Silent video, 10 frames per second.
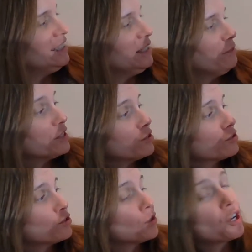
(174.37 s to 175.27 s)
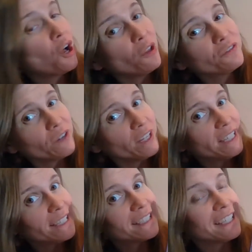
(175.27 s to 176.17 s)
Mr. Snore called the front
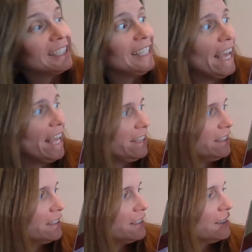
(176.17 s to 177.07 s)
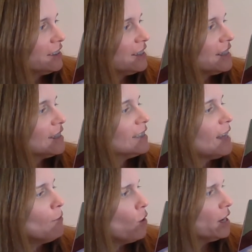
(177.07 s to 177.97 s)
desk again.
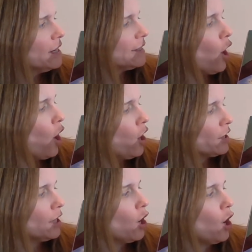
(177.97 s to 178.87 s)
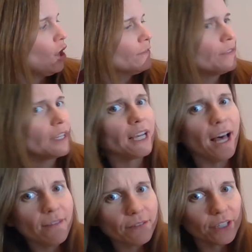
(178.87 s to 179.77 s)
Someone is hogging all of the
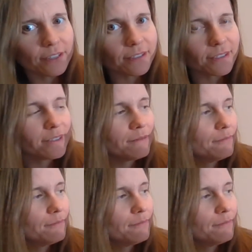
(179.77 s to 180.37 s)
covers.